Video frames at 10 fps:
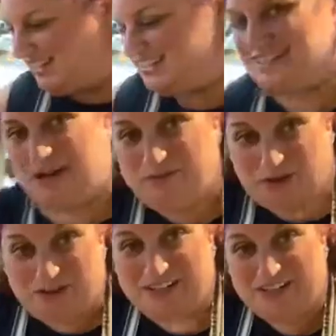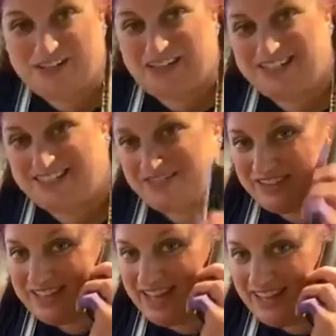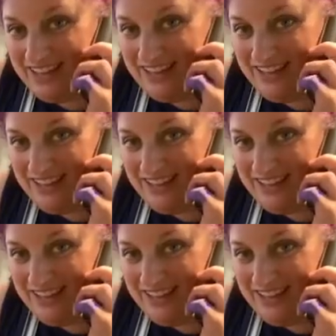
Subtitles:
it's time for our Yiddish lesson of the day.